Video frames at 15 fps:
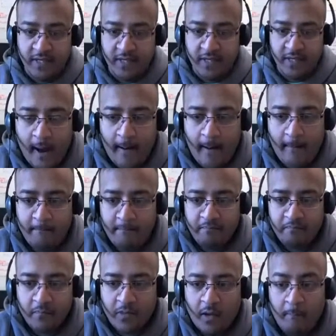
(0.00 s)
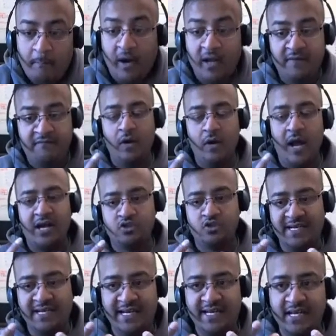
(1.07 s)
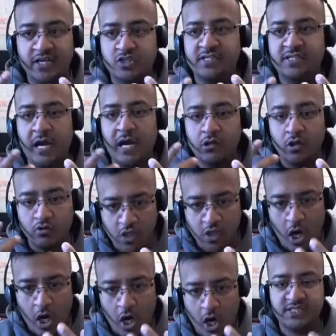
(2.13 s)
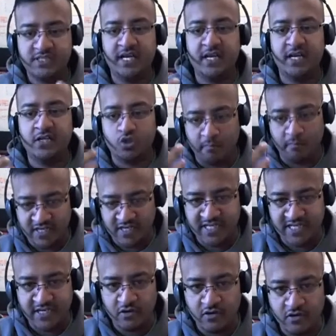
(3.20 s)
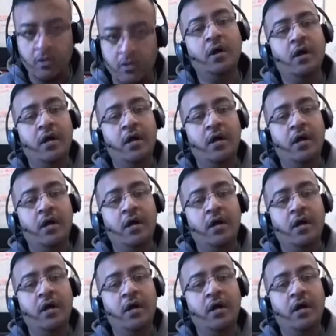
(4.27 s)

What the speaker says: But if you actually needed to download content or material,